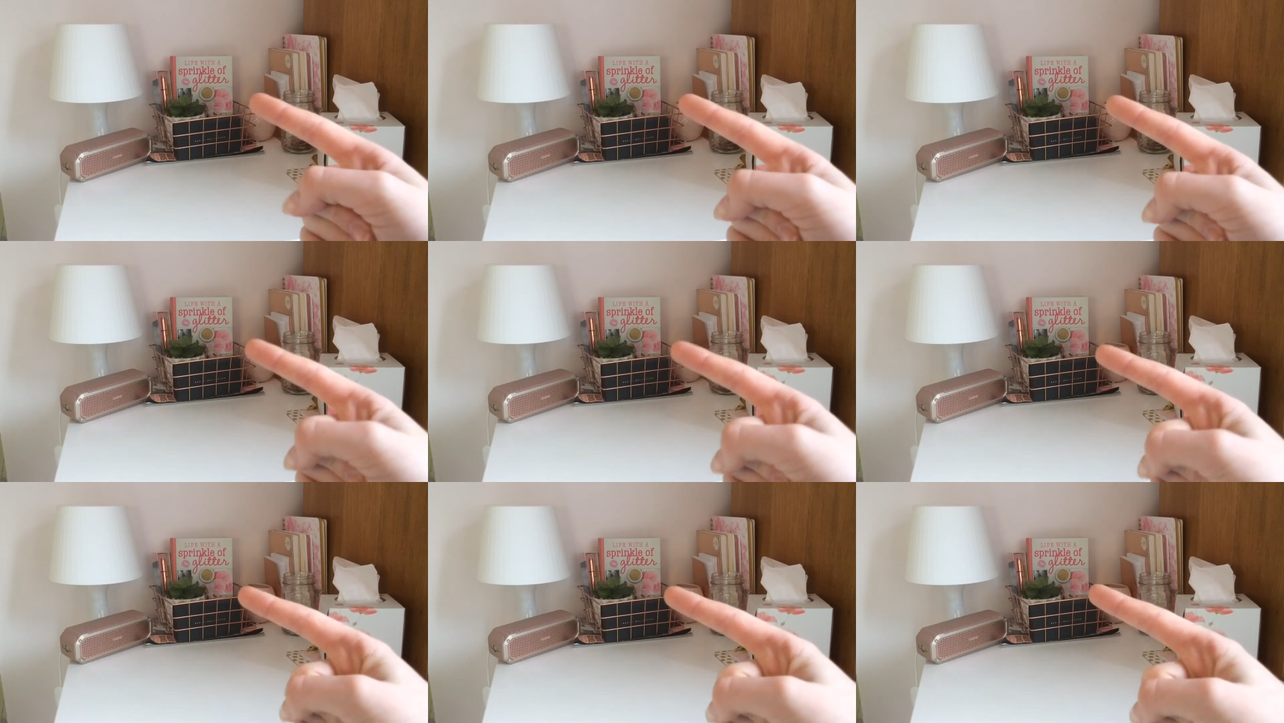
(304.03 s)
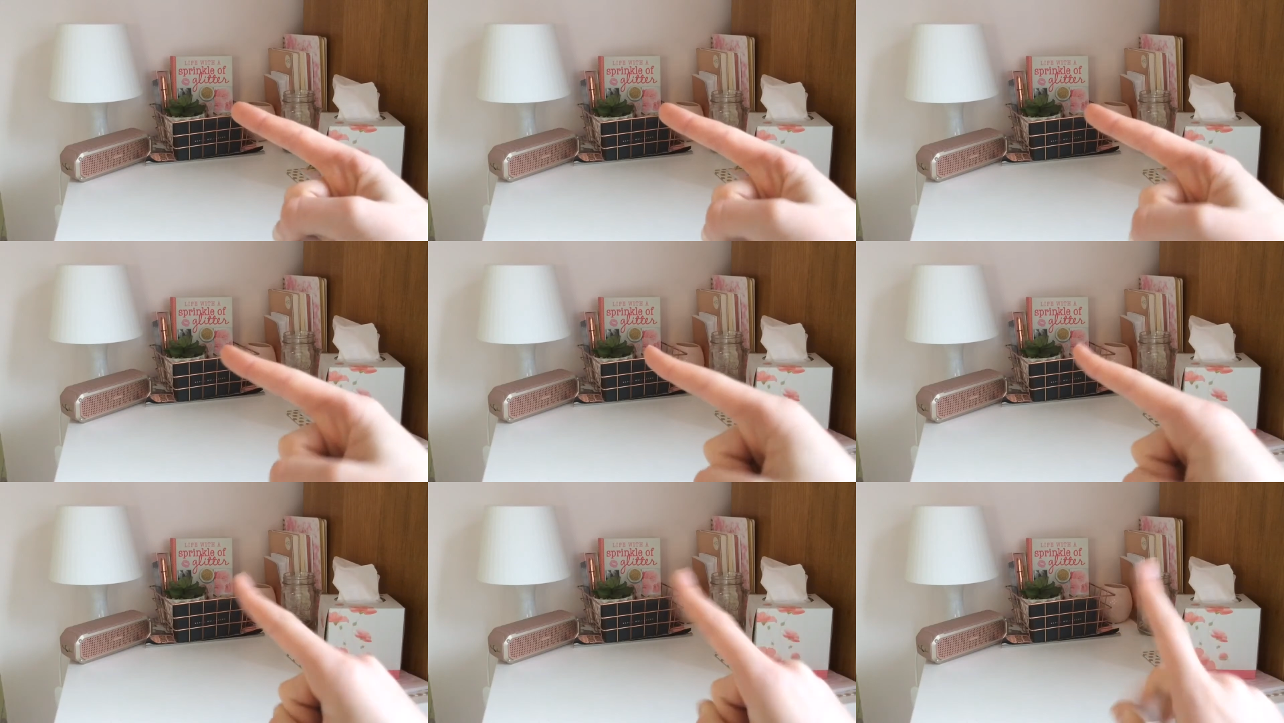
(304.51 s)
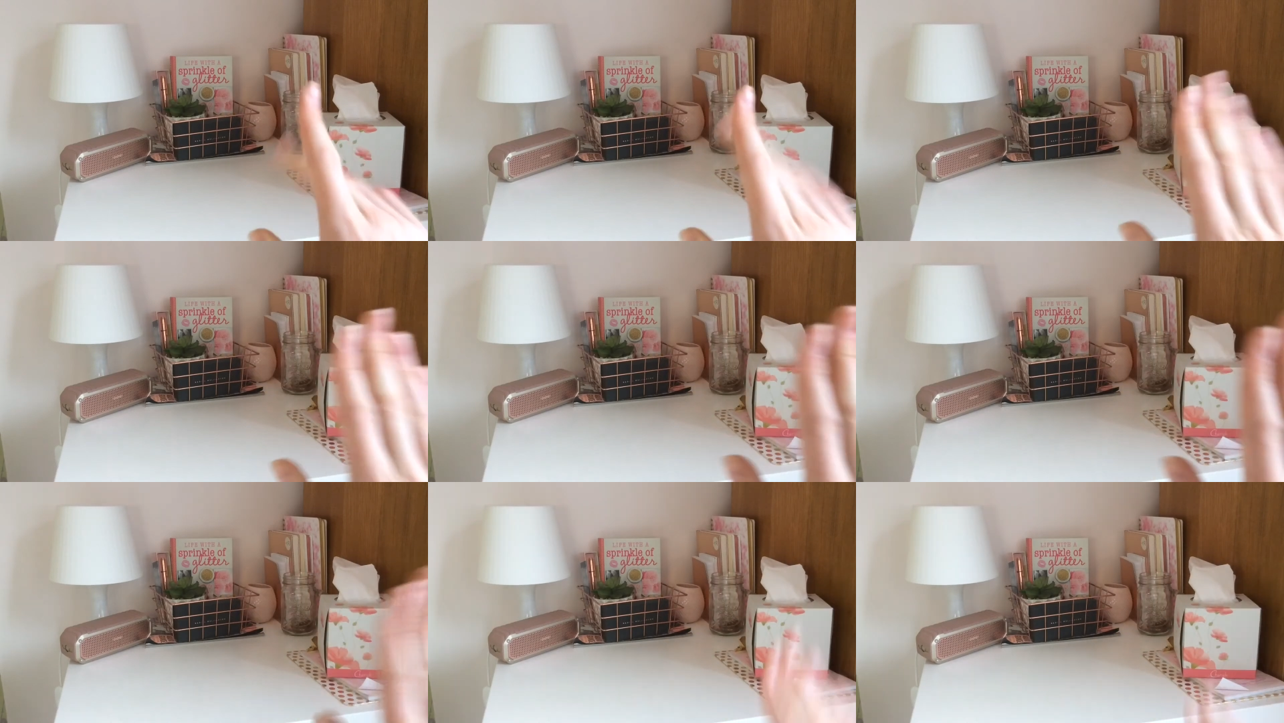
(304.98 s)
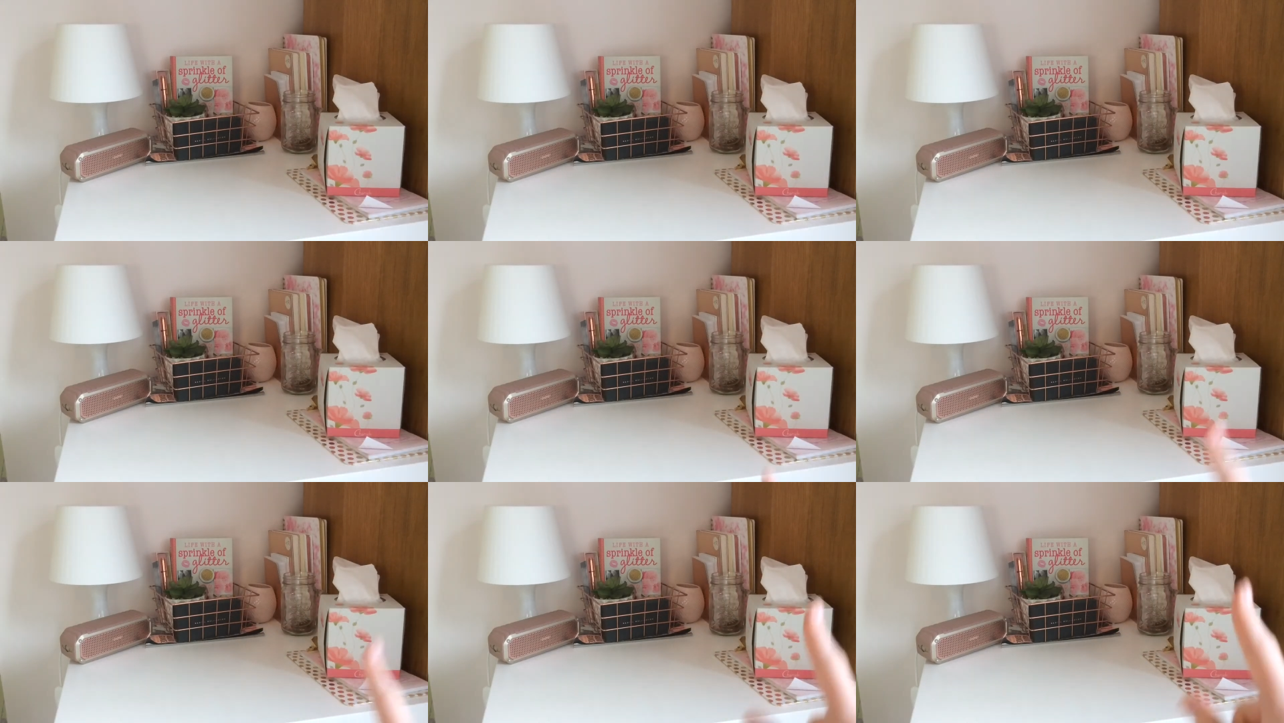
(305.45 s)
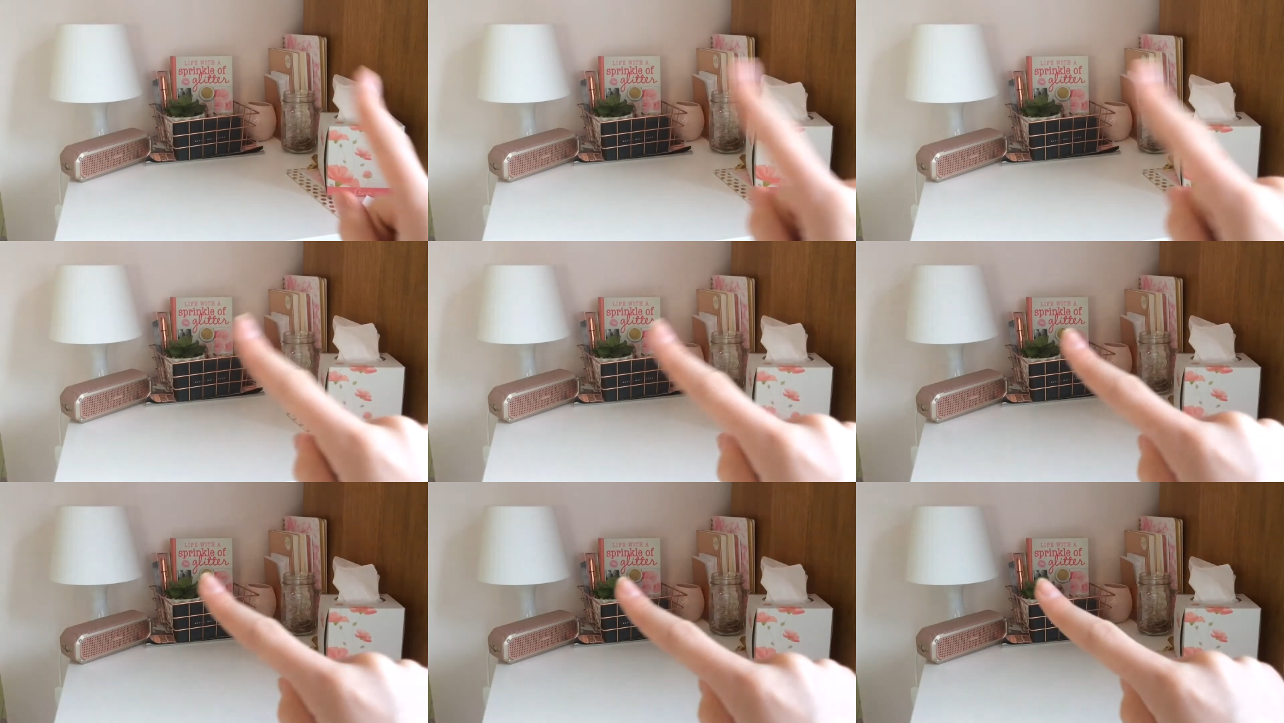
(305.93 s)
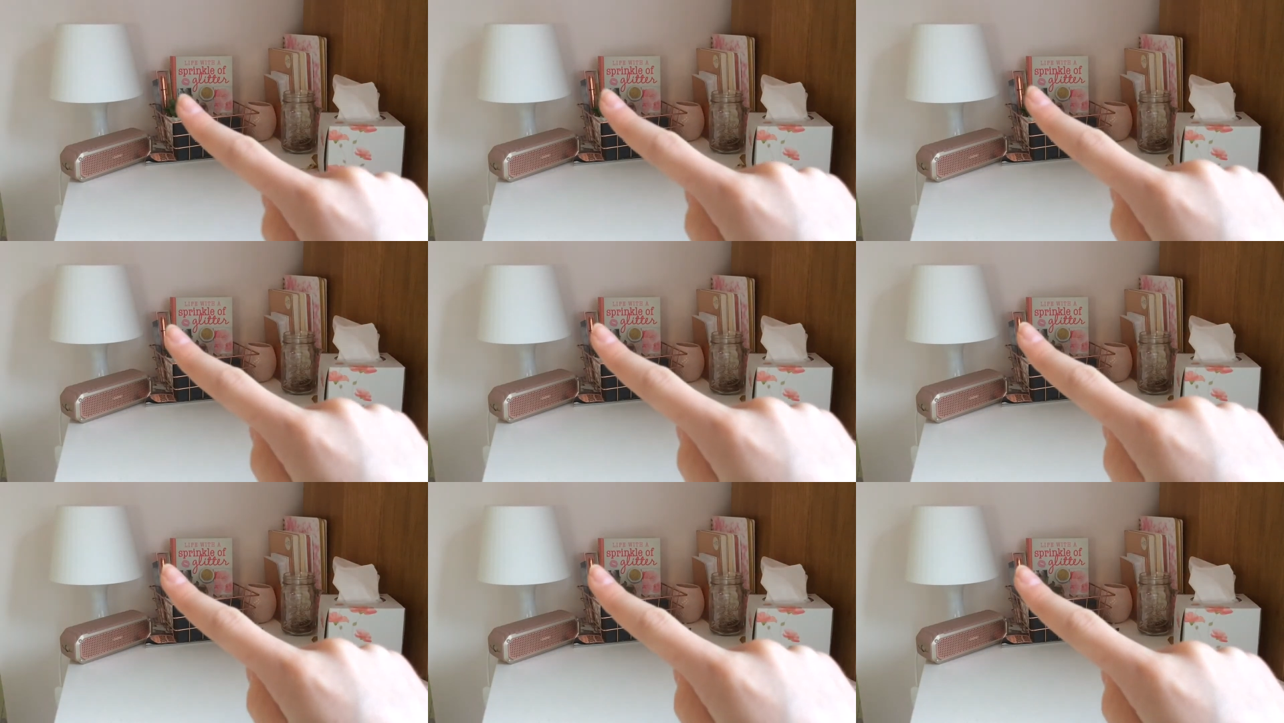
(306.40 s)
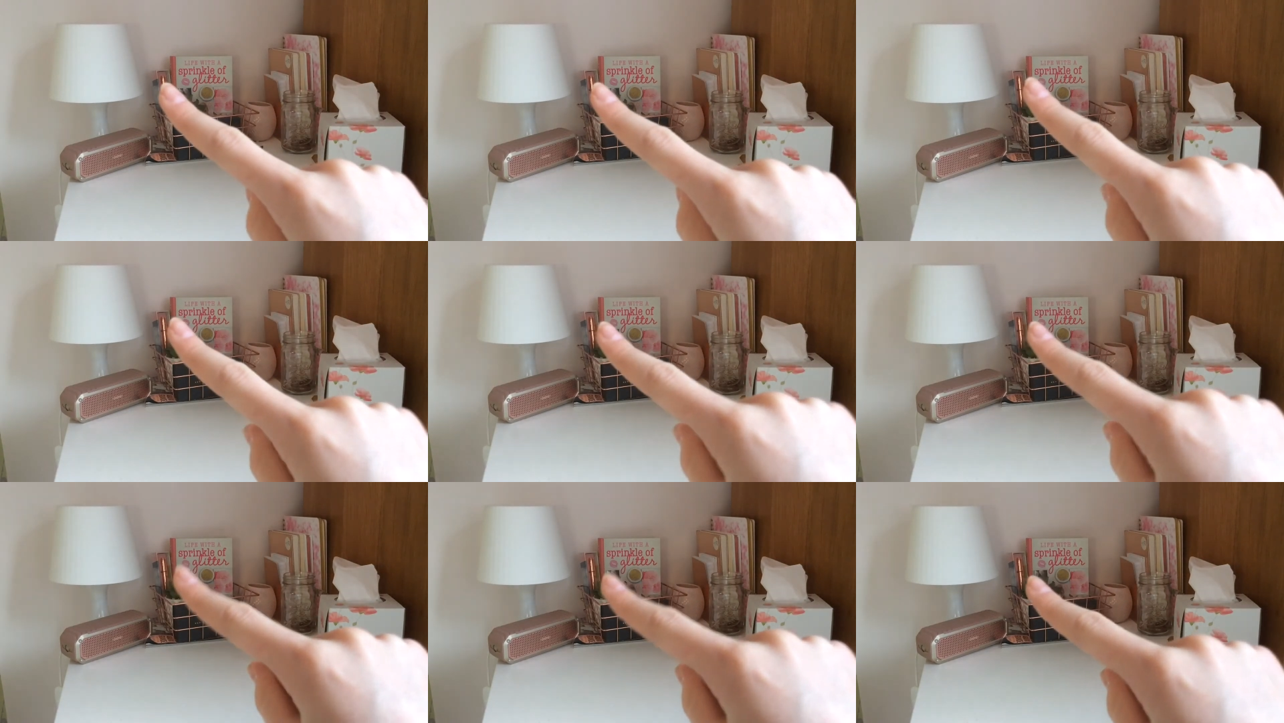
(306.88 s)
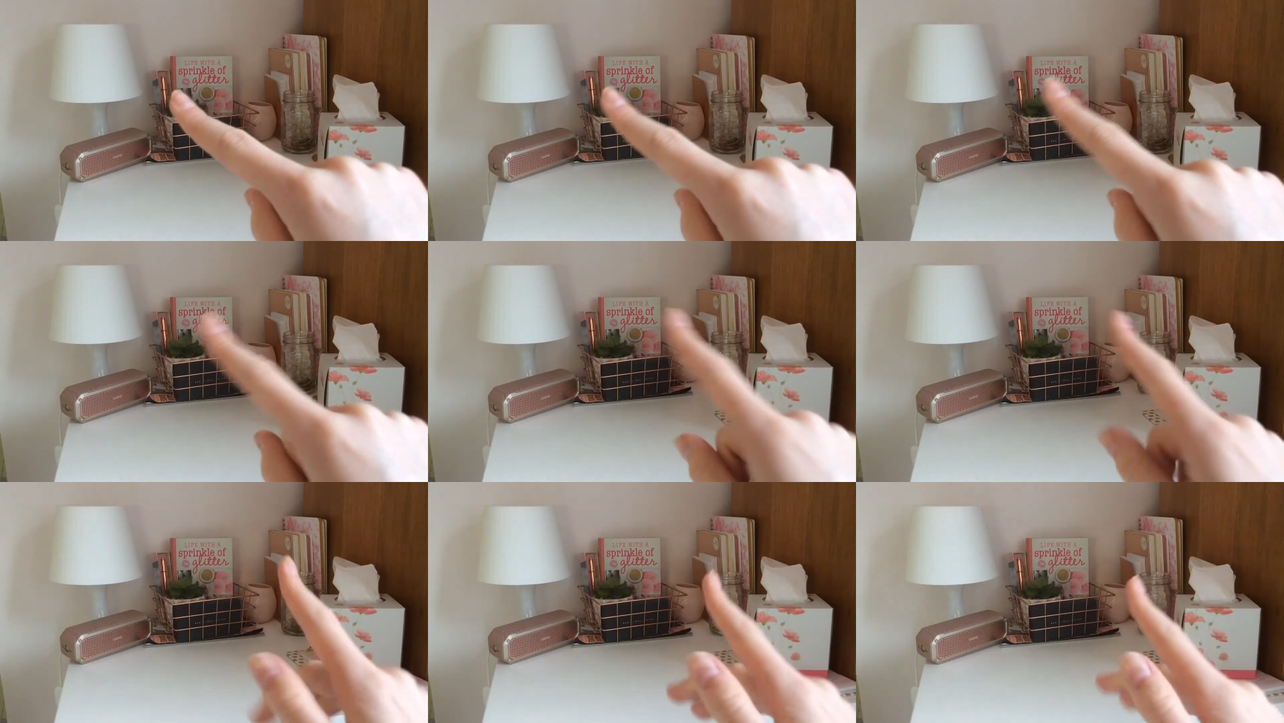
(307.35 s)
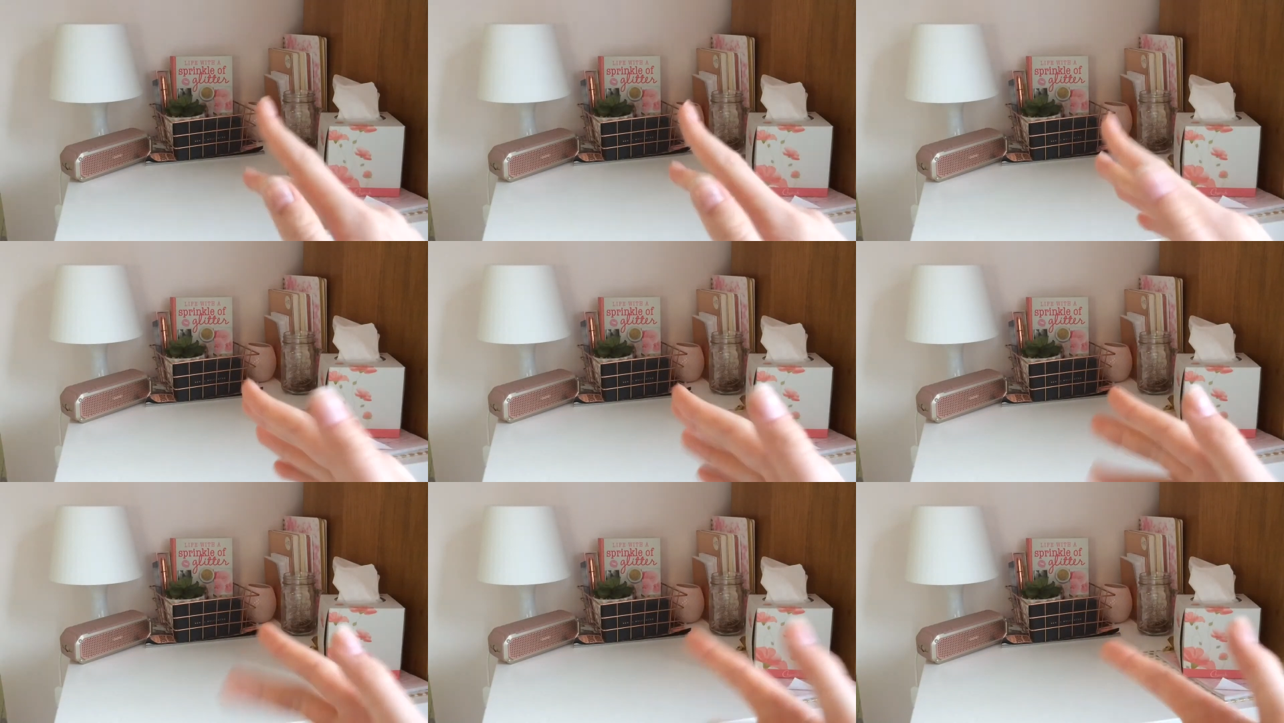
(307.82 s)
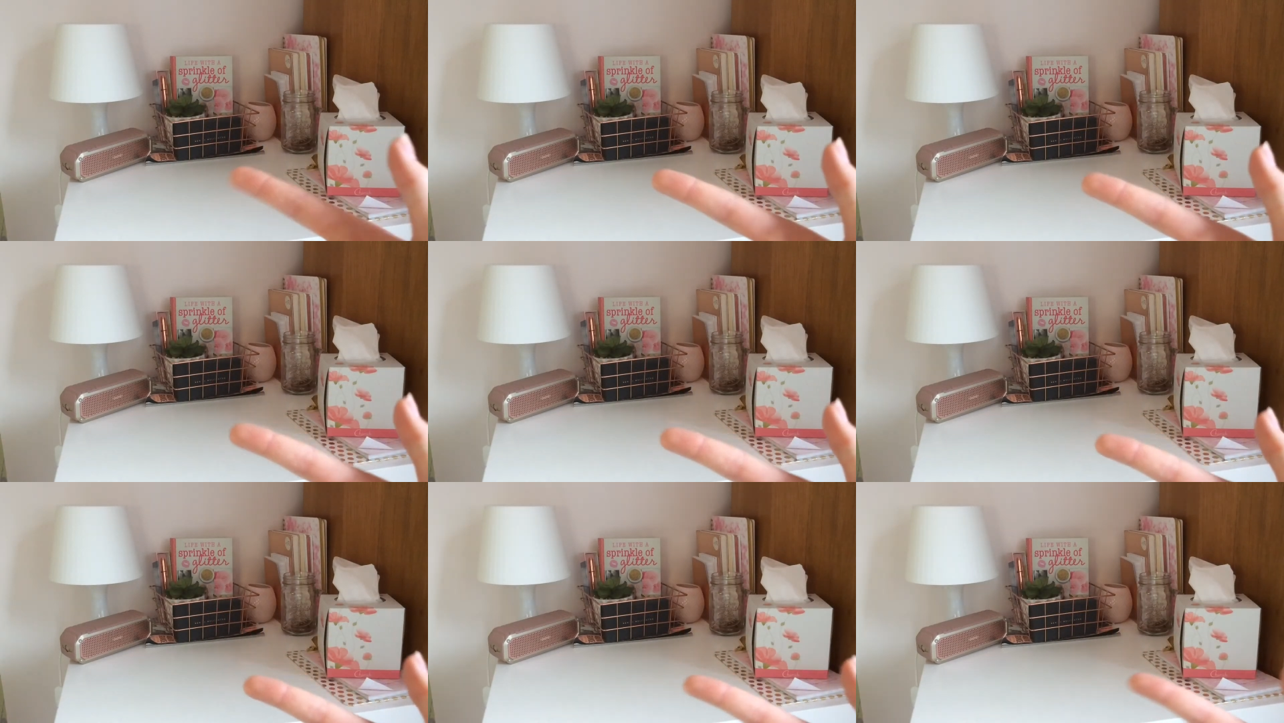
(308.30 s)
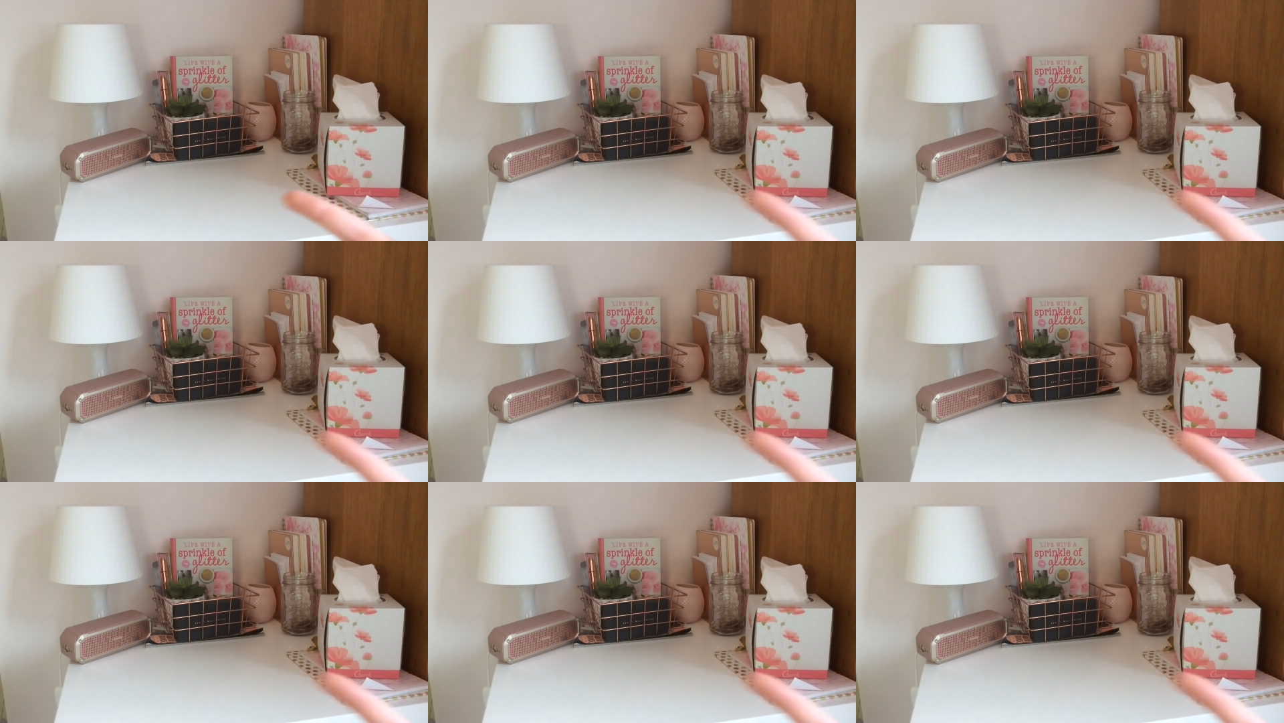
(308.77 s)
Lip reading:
[unreadable: no face in view]